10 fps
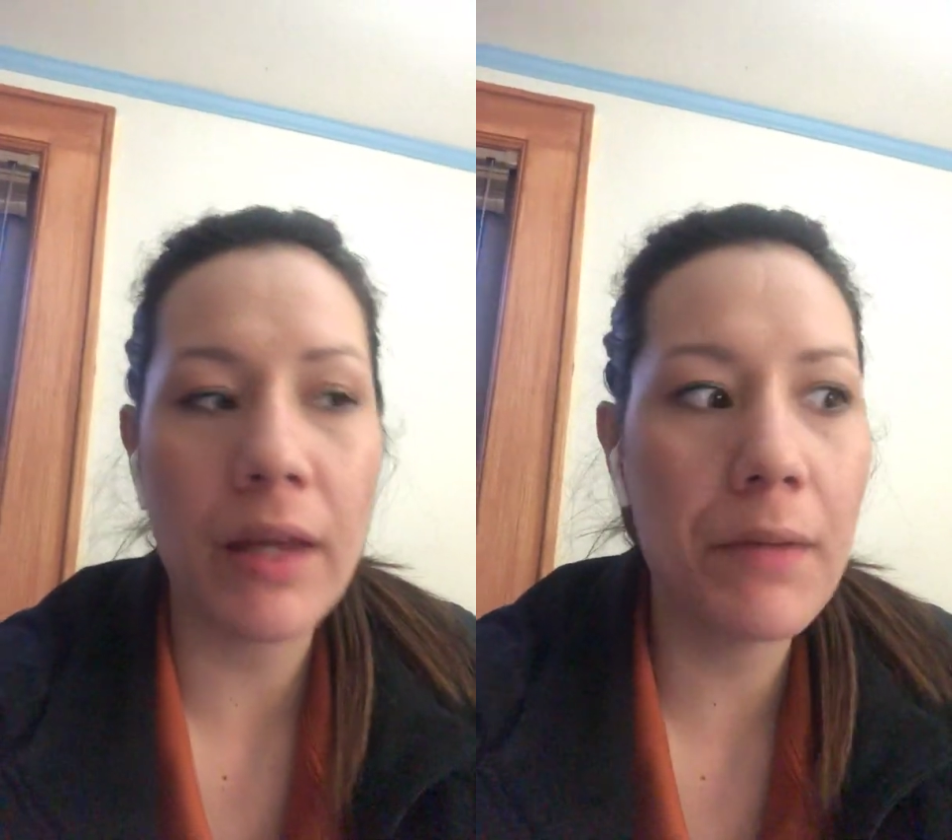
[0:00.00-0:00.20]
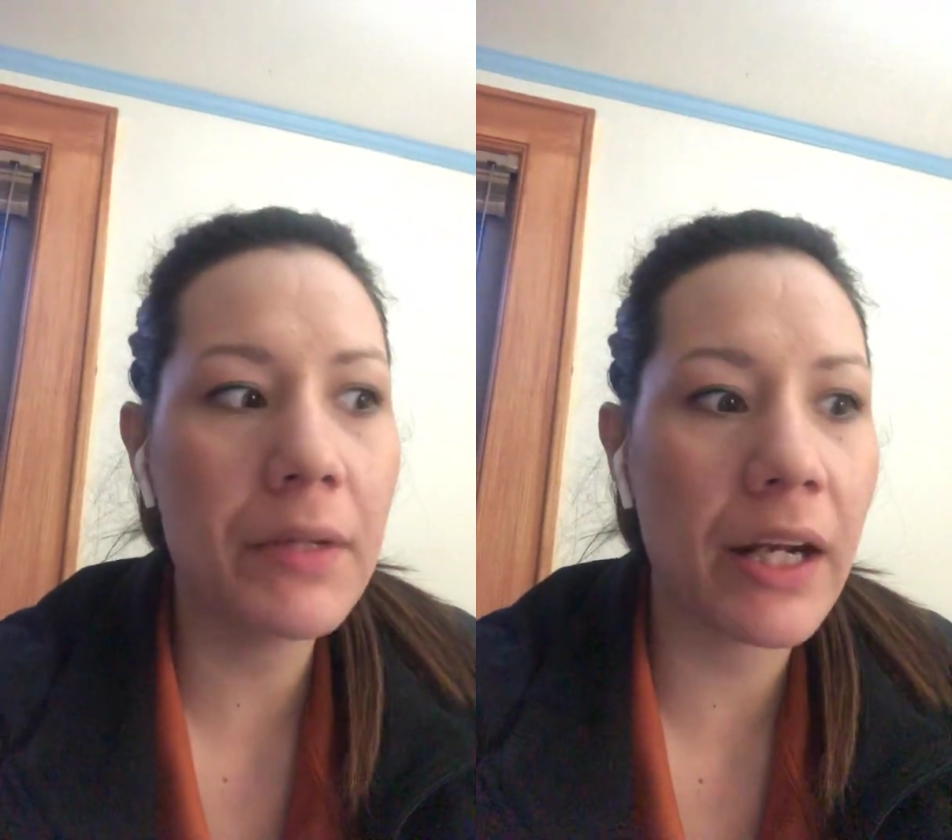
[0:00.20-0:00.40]

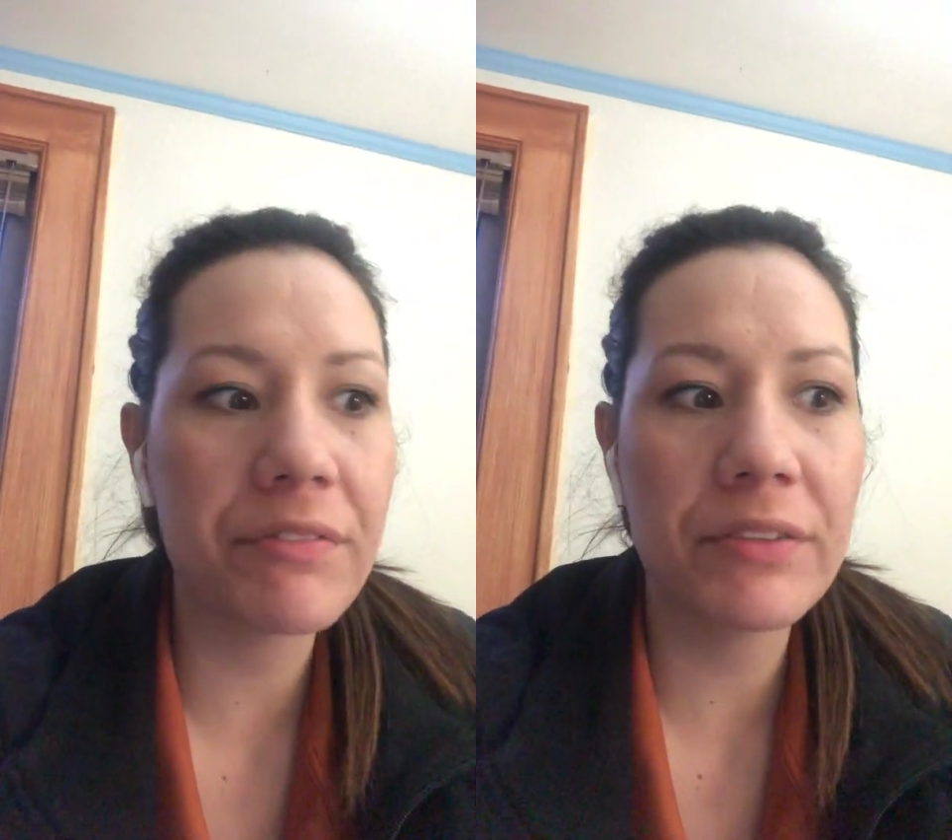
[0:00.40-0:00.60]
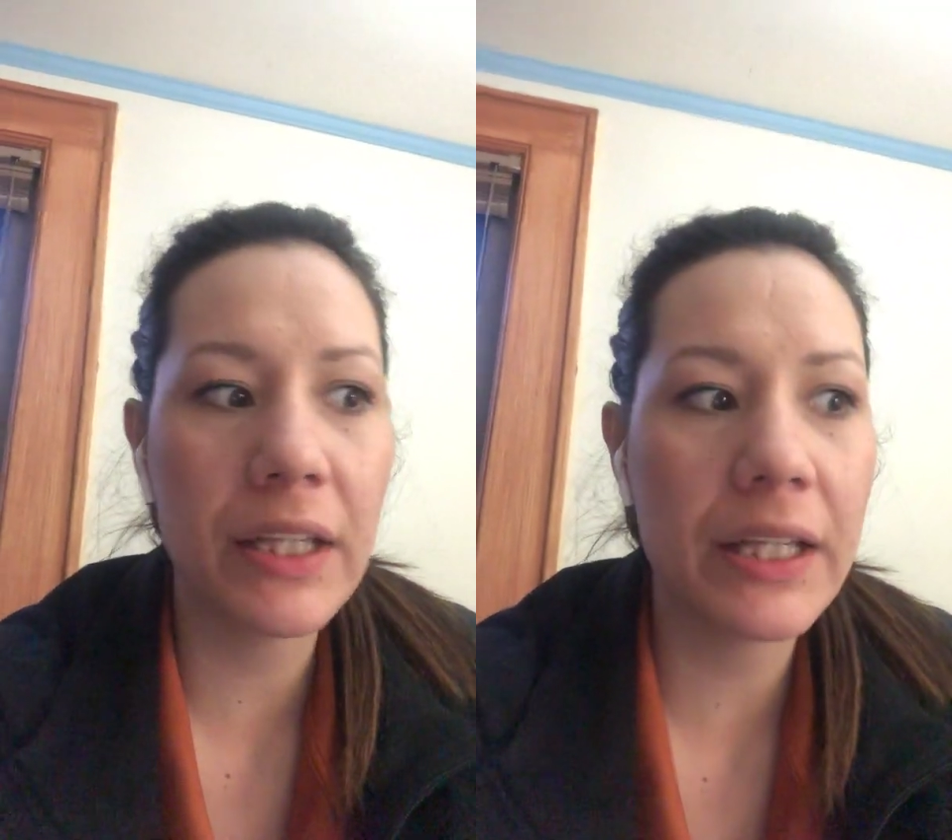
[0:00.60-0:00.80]
I mean, I
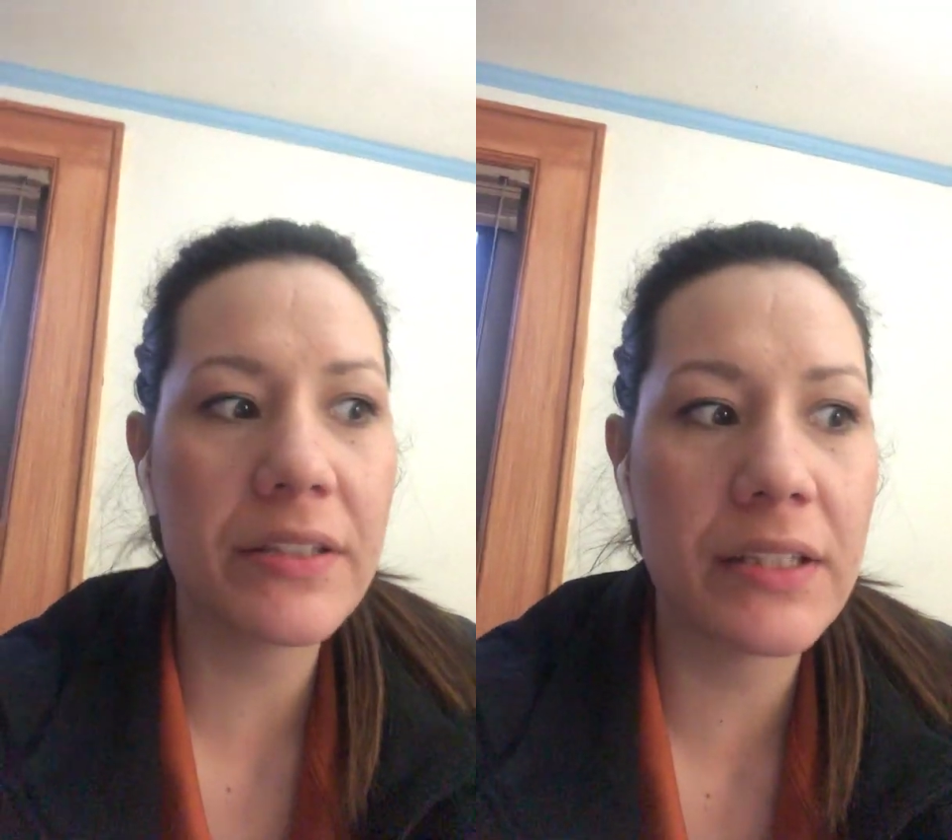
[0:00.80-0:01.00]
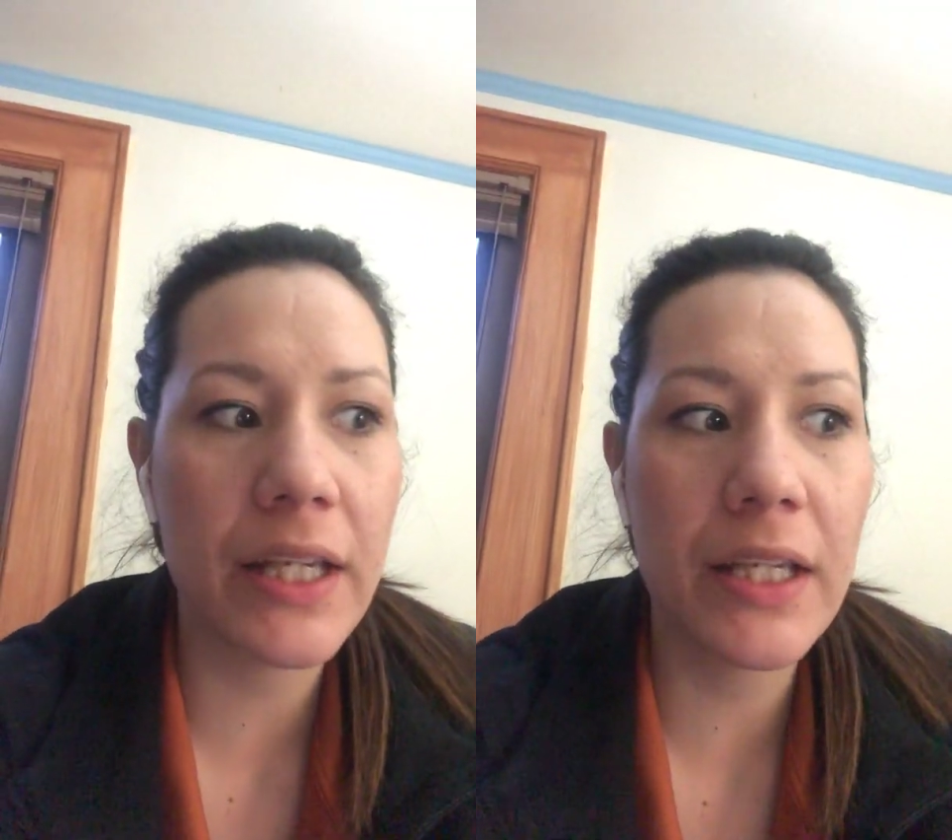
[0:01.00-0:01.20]
feel like
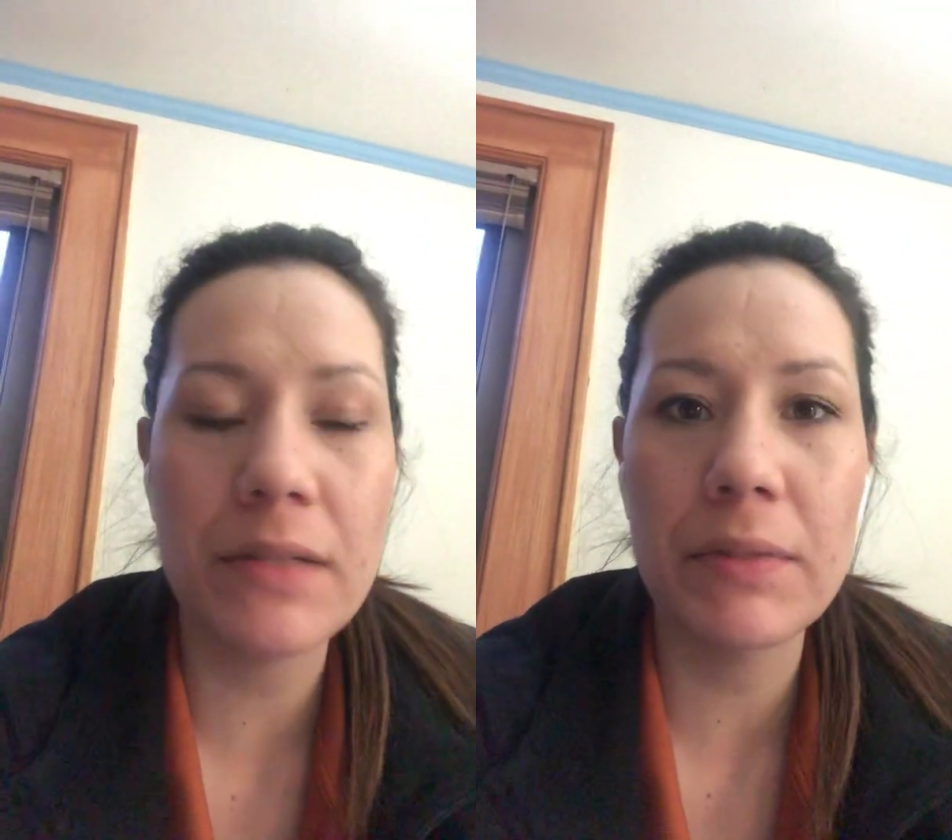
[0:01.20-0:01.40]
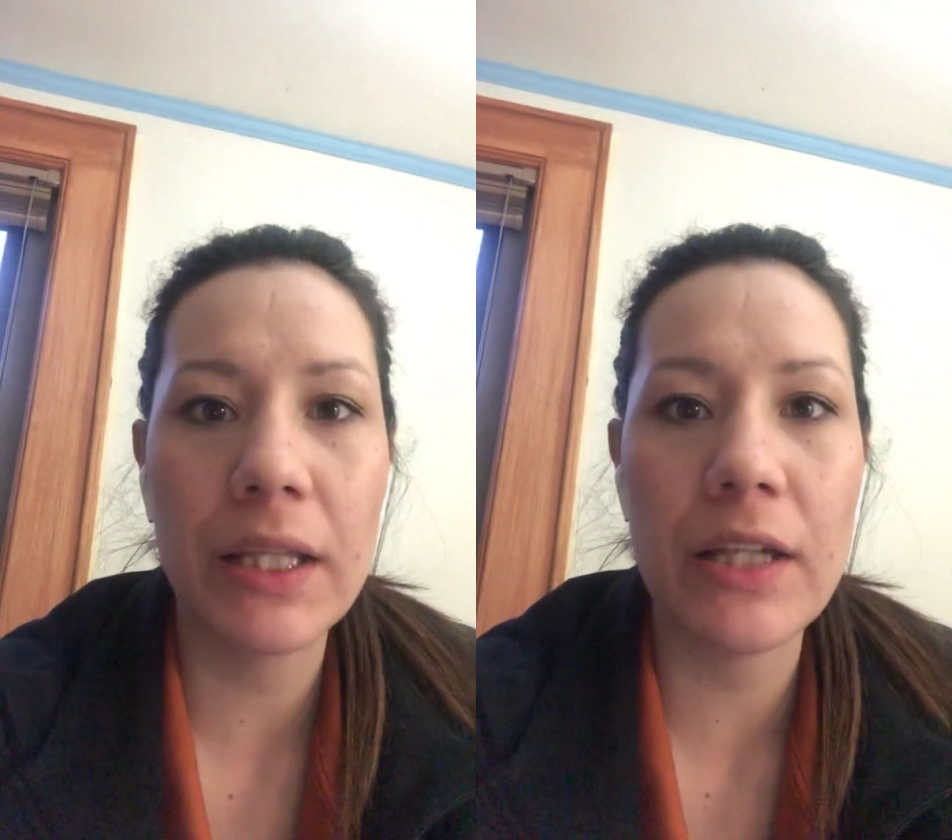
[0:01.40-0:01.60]
it's
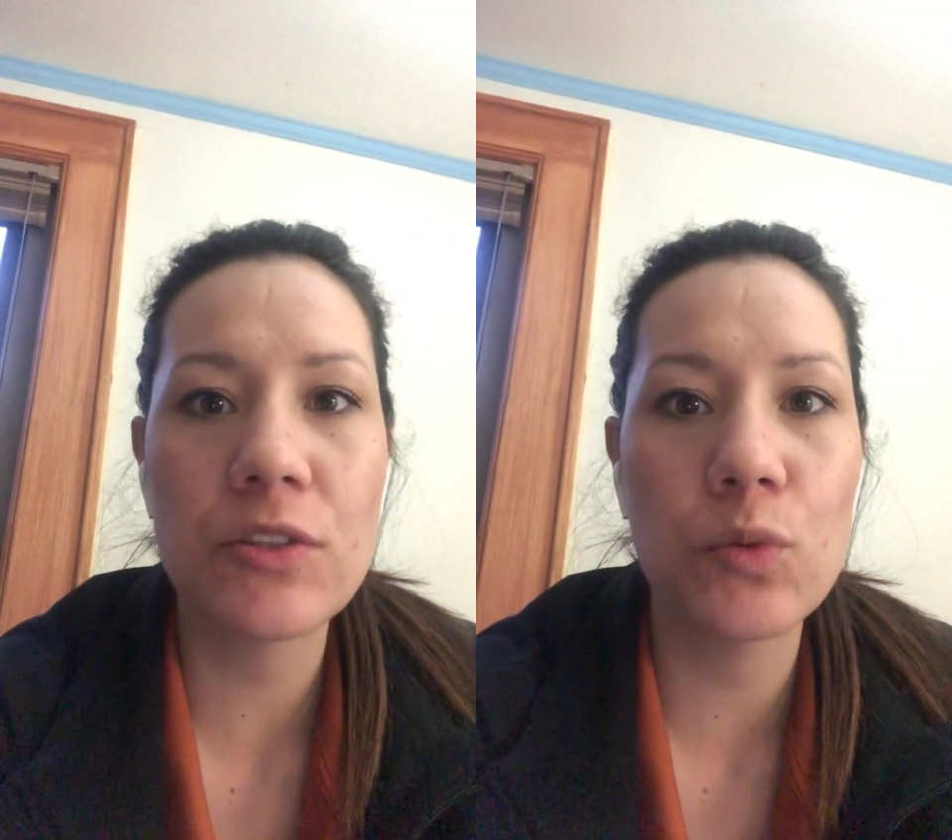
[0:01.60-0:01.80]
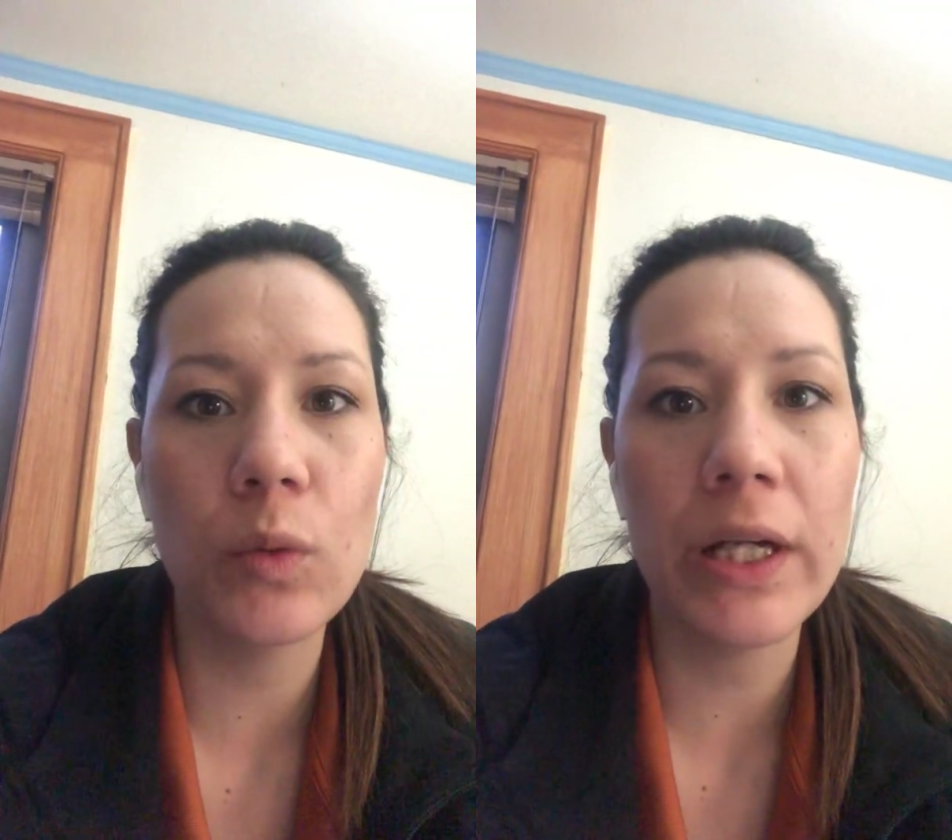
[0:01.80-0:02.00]
taking me like
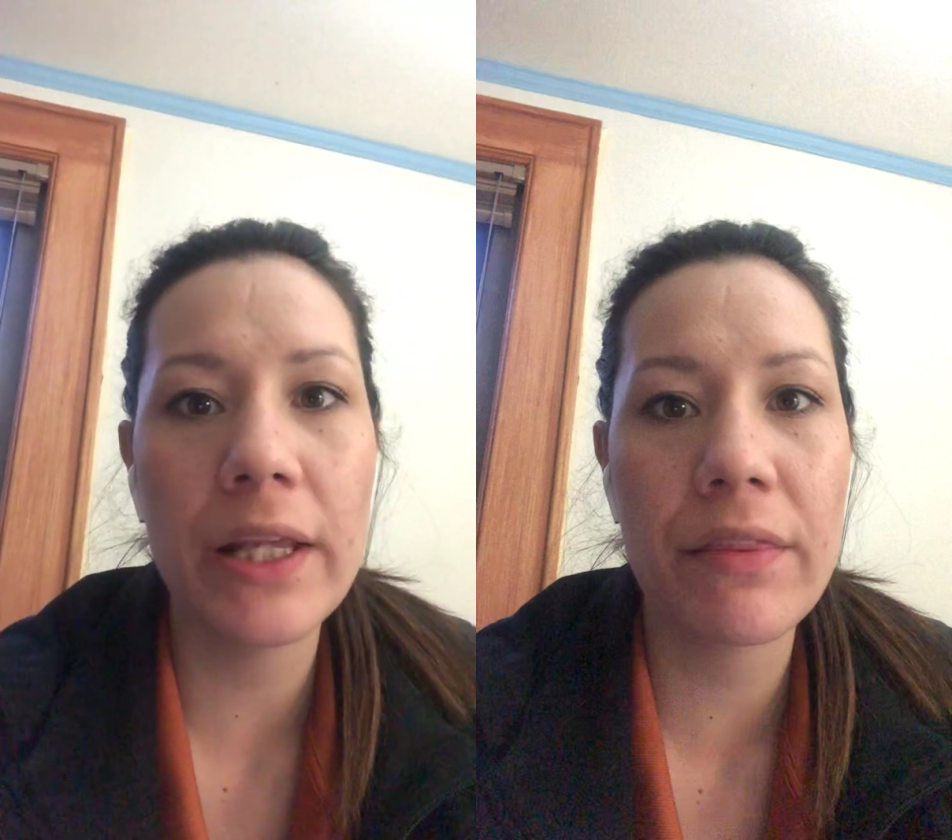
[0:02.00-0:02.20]
20,